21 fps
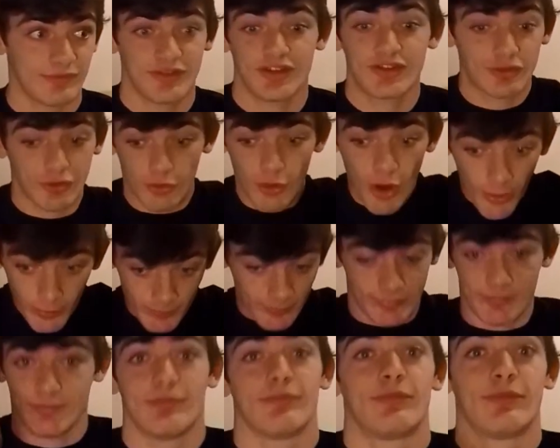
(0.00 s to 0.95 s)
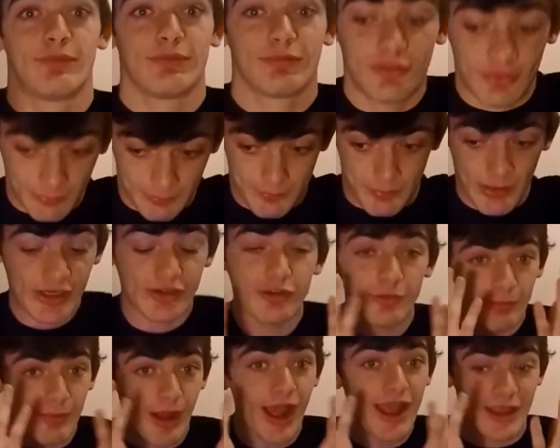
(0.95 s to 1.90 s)
just crop, just
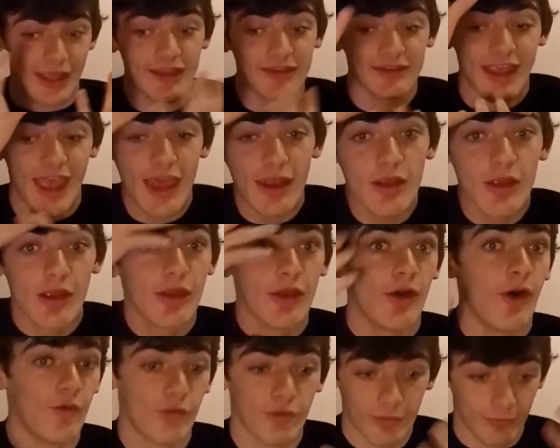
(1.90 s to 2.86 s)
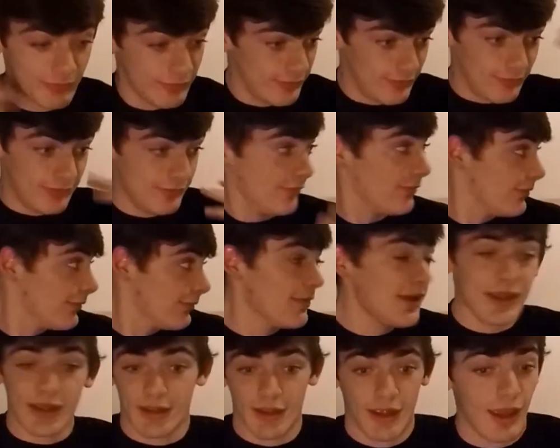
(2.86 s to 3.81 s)
picture my his head over
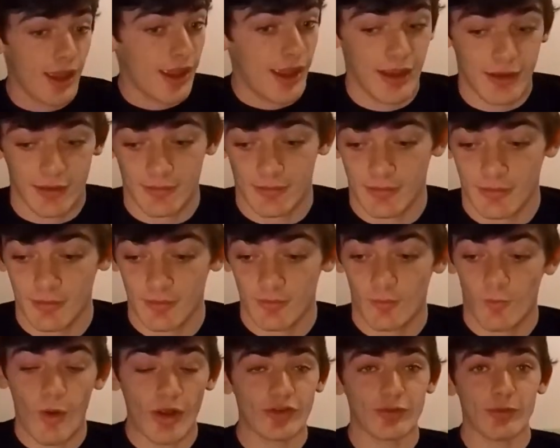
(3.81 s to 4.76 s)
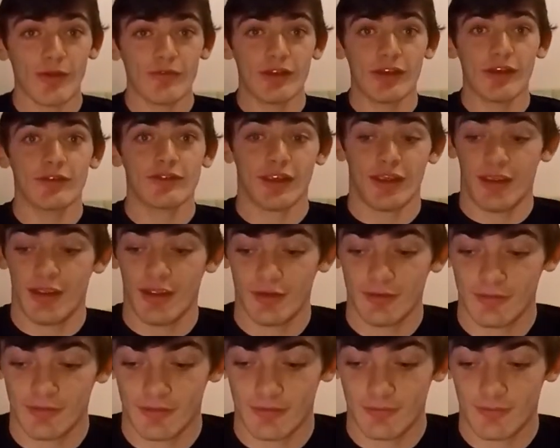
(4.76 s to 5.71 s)
me and watch my videos
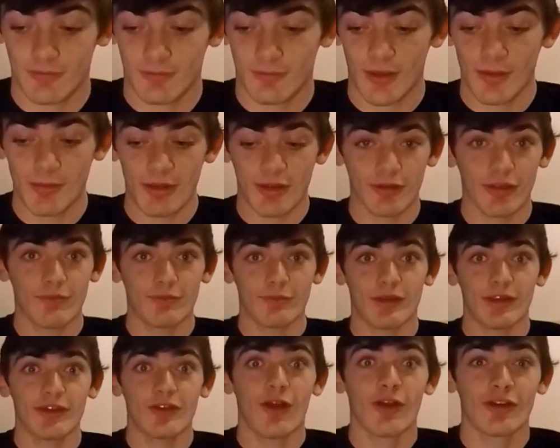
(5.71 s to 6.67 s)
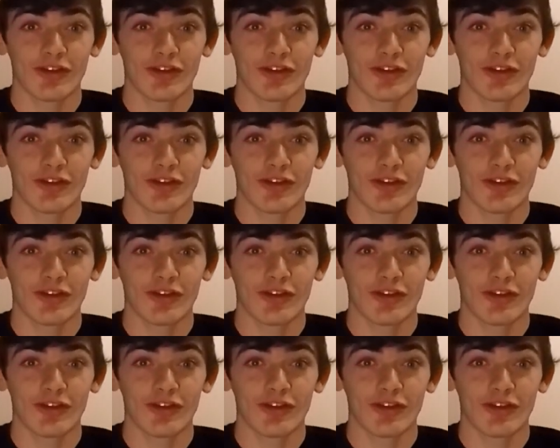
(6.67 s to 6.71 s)
and pay me eleven million